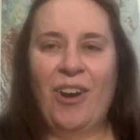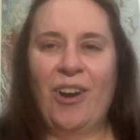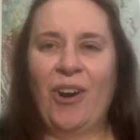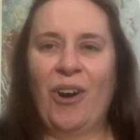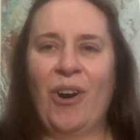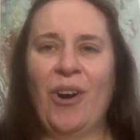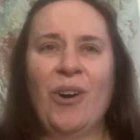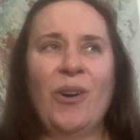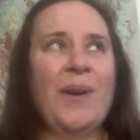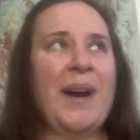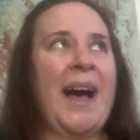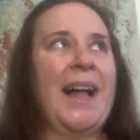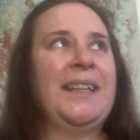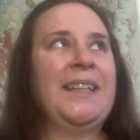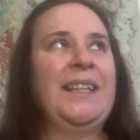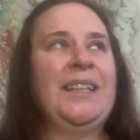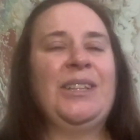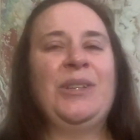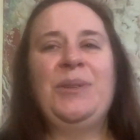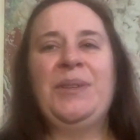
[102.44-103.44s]
Oh,
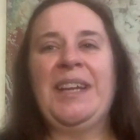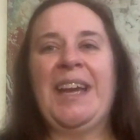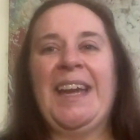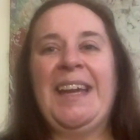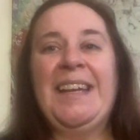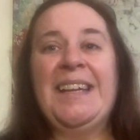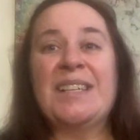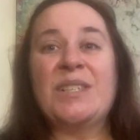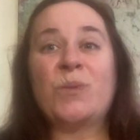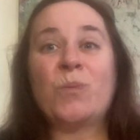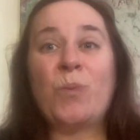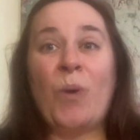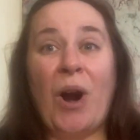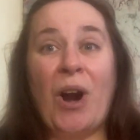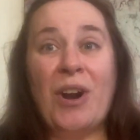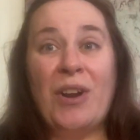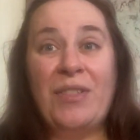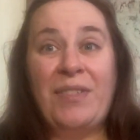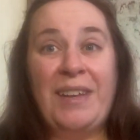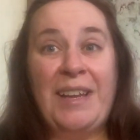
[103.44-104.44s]
hallelujah. He is
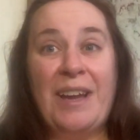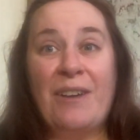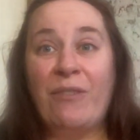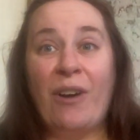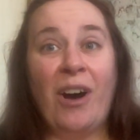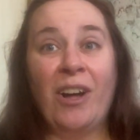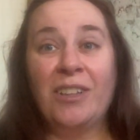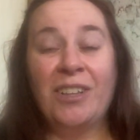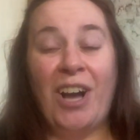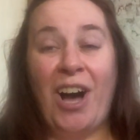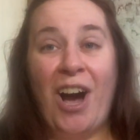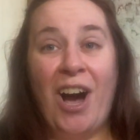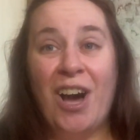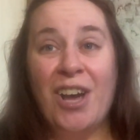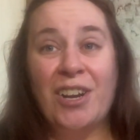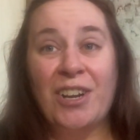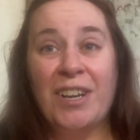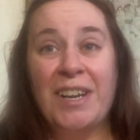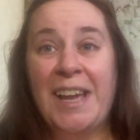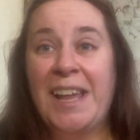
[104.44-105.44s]
worthy of all
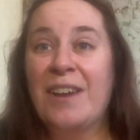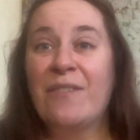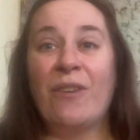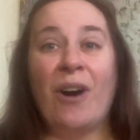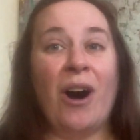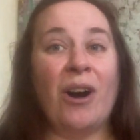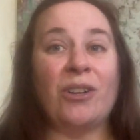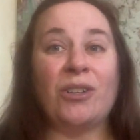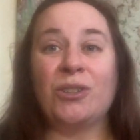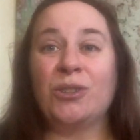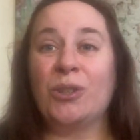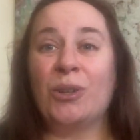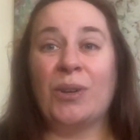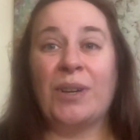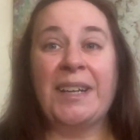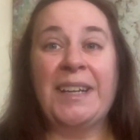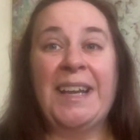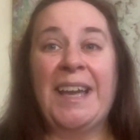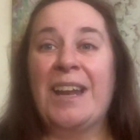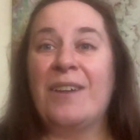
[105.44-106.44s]
honor and of all
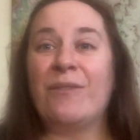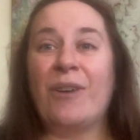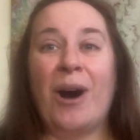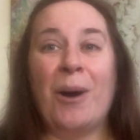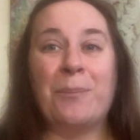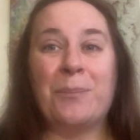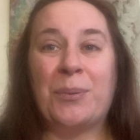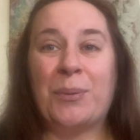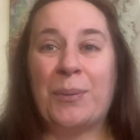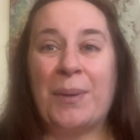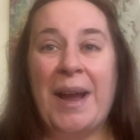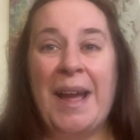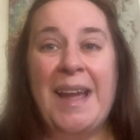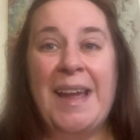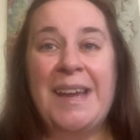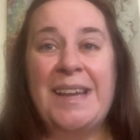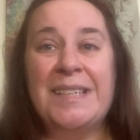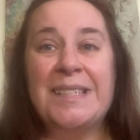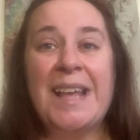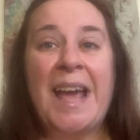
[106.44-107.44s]
glory and of all
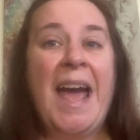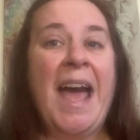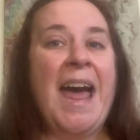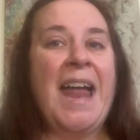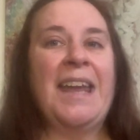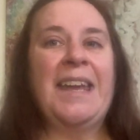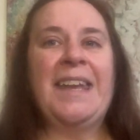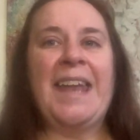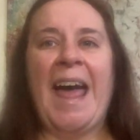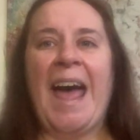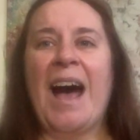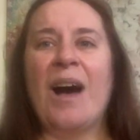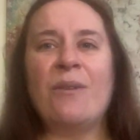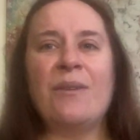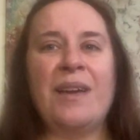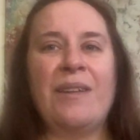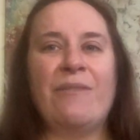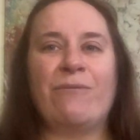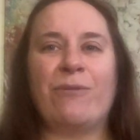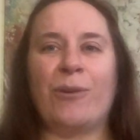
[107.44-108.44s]
praise
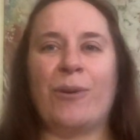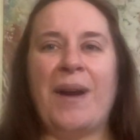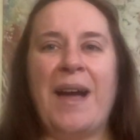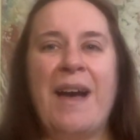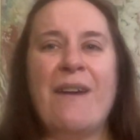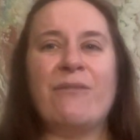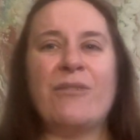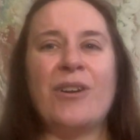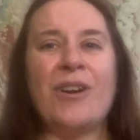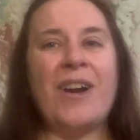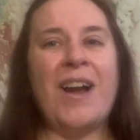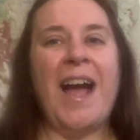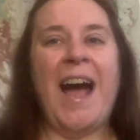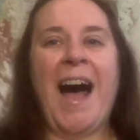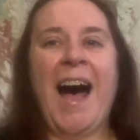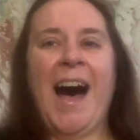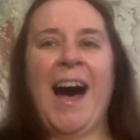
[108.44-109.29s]
now and forever.